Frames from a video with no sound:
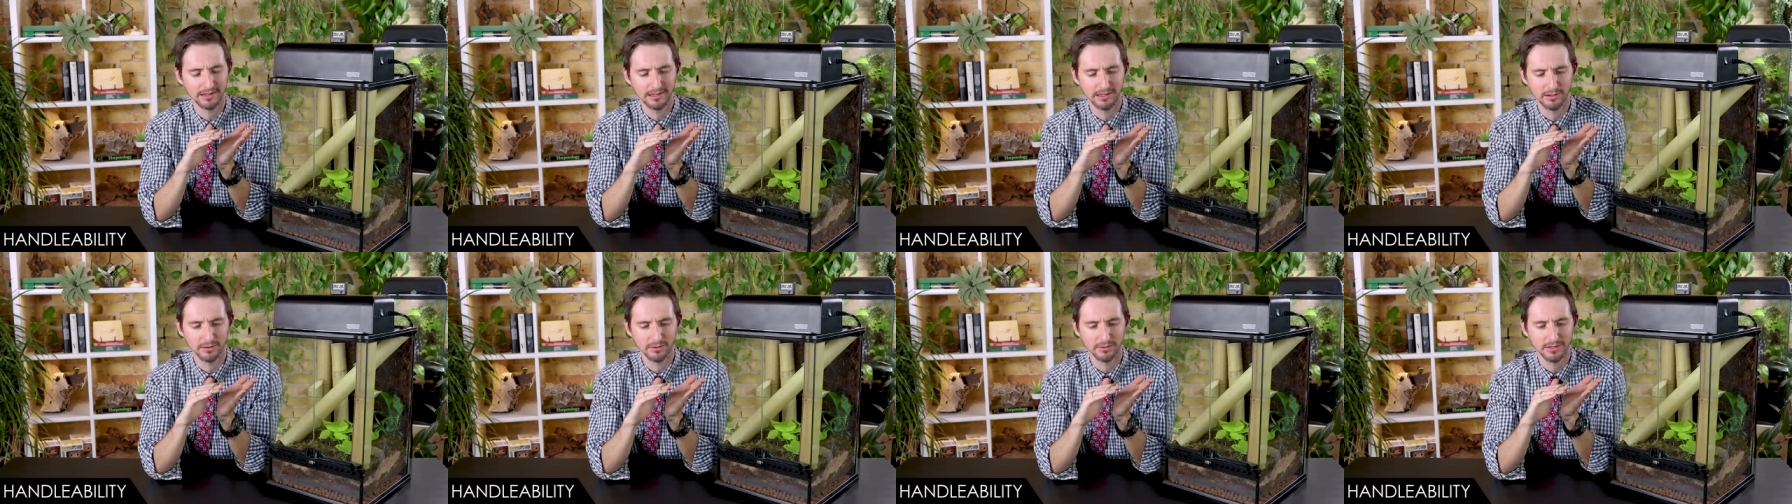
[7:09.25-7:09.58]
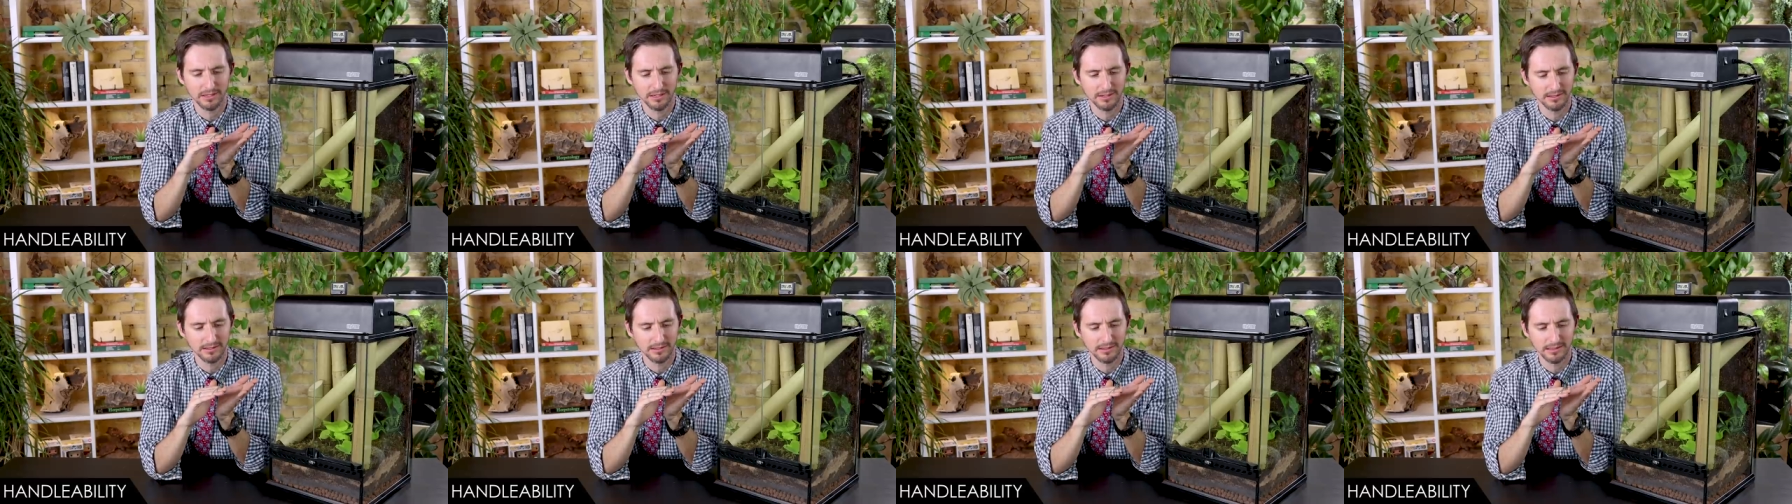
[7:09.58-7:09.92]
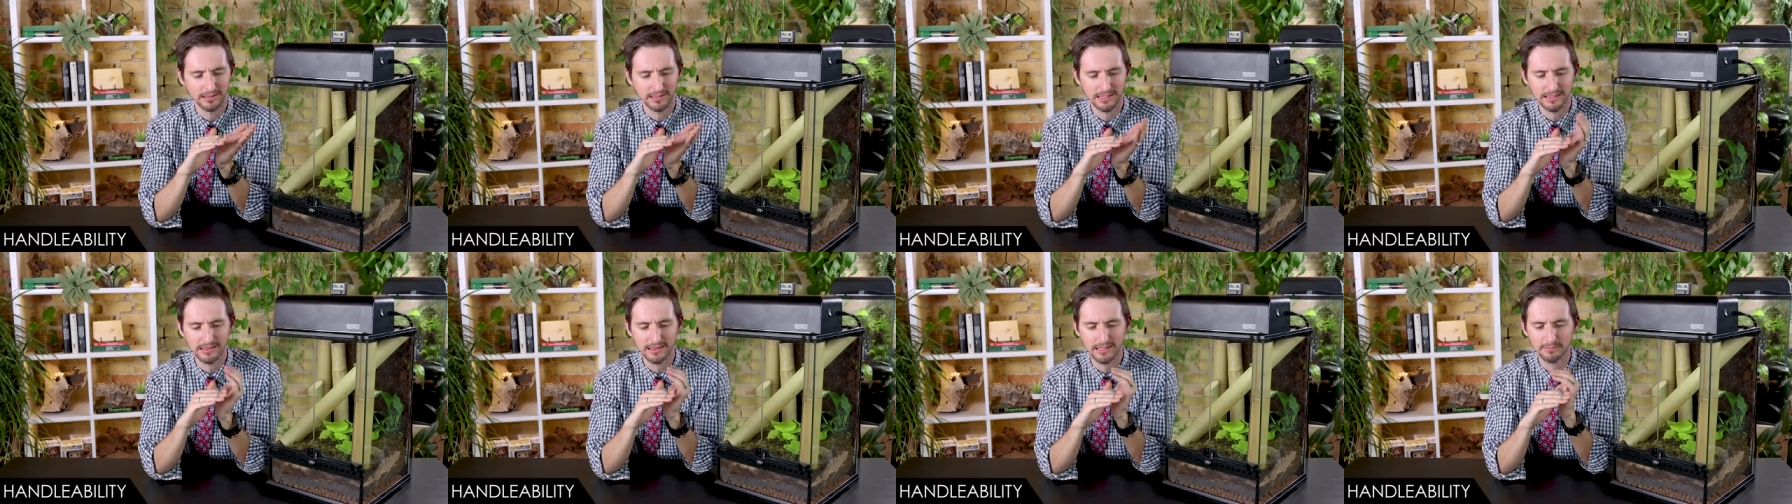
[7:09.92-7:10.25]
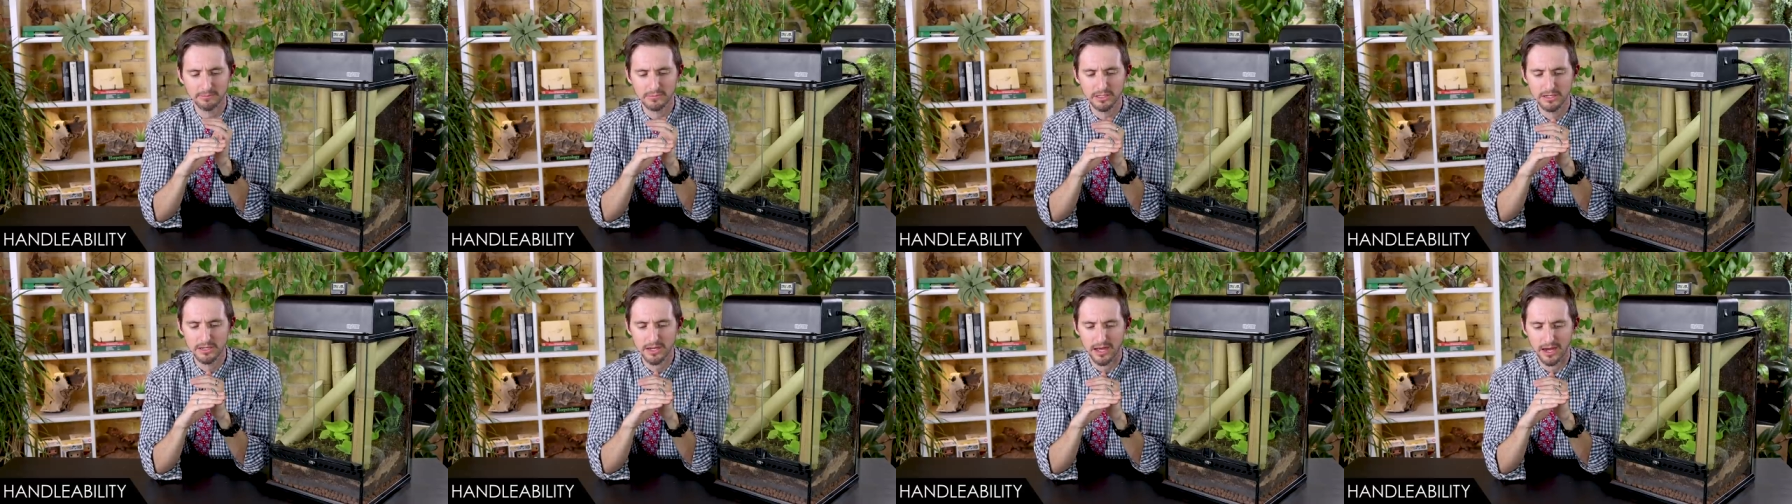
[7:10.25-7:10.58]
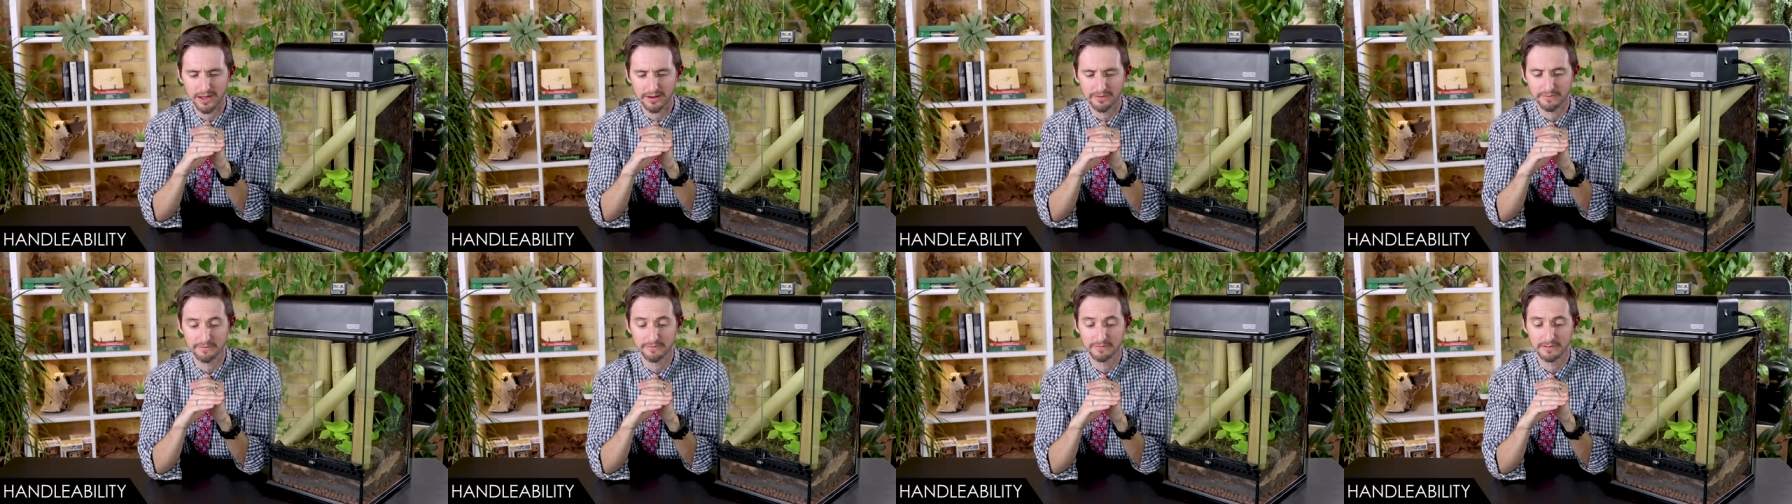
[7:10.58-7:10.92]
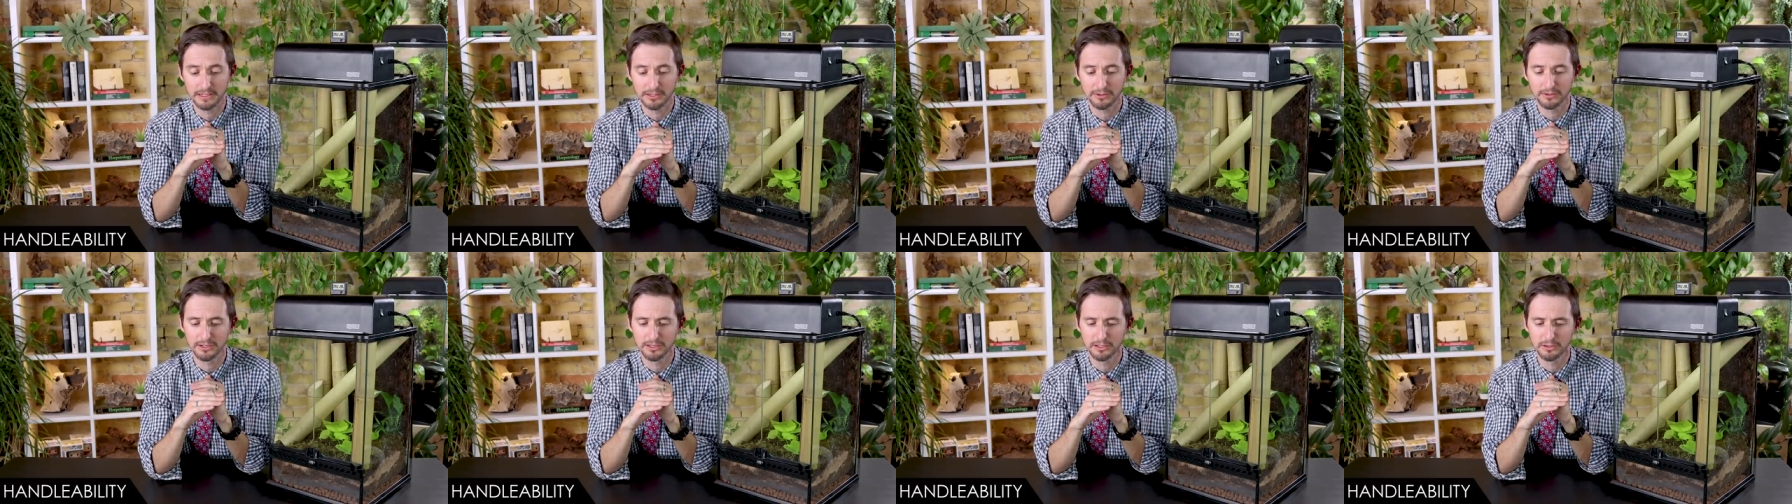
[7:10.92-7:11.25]
you know, can lead them to not
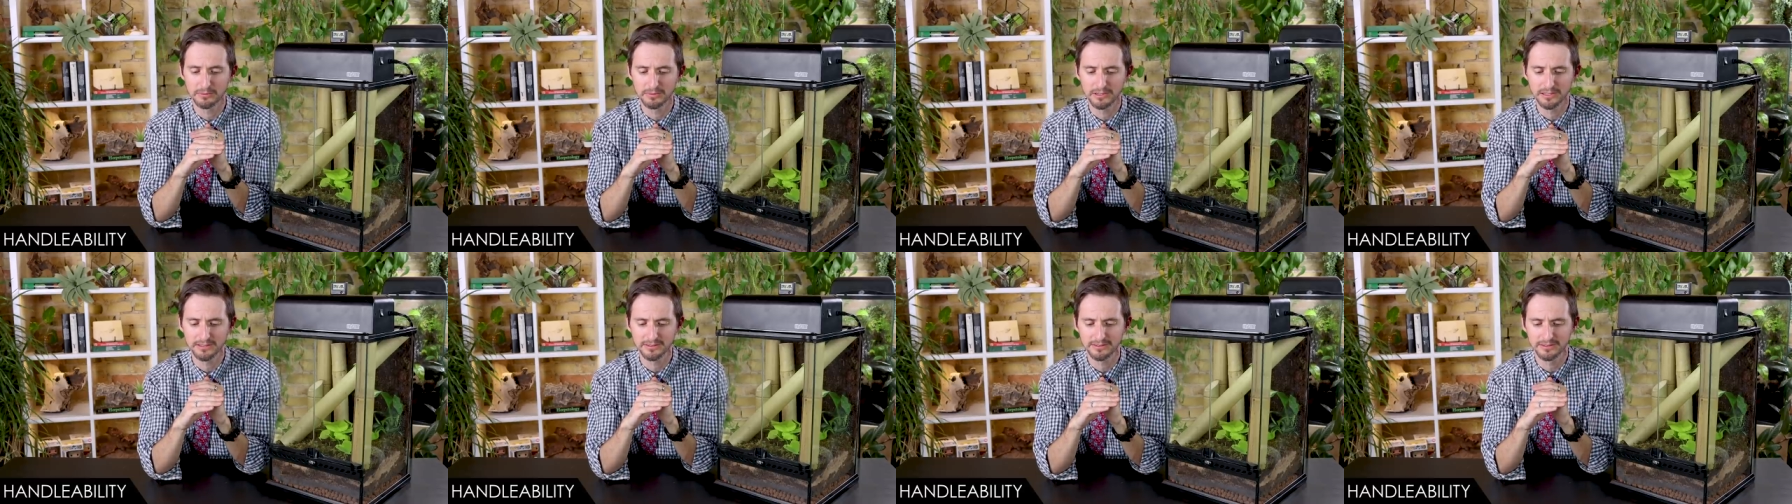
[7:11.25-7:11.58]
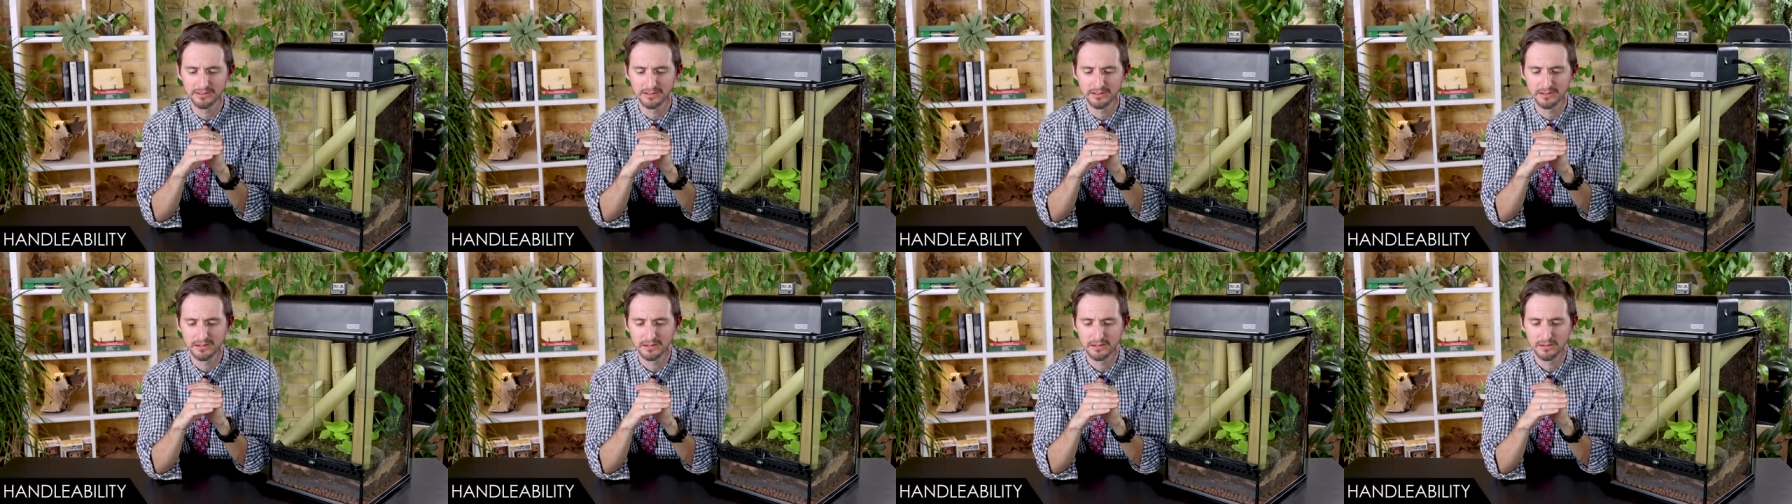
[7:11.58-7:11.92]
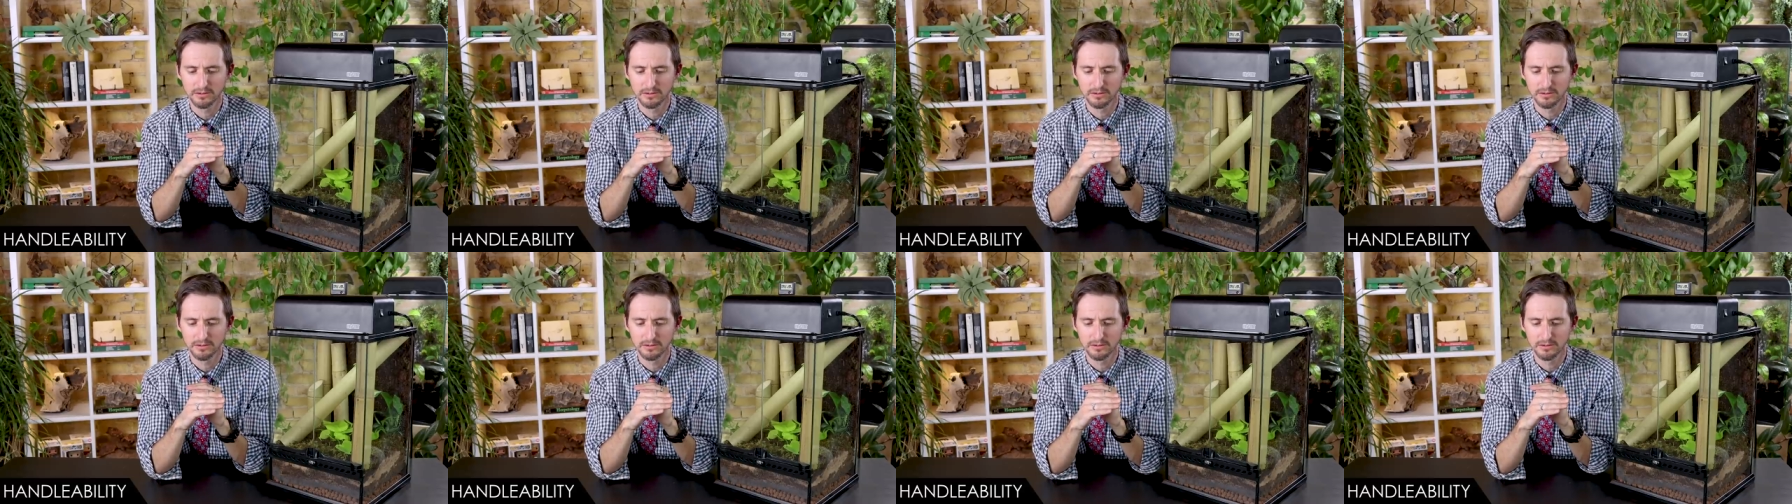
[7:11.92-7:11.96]
fear humans,